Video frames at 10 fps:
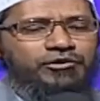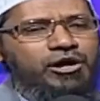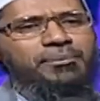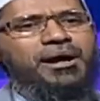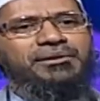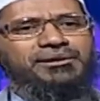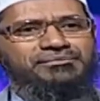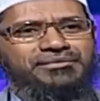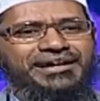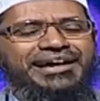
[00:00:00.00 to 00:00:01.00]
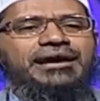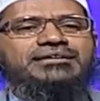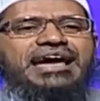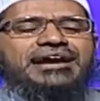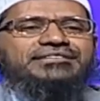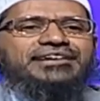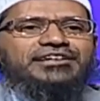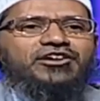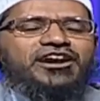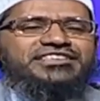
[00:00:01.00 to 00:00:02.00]
No problem. In science and
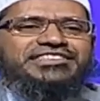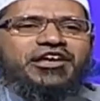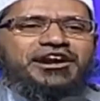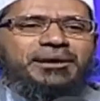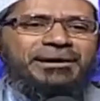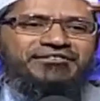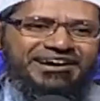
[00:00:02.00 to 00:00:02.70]
technology, they're not number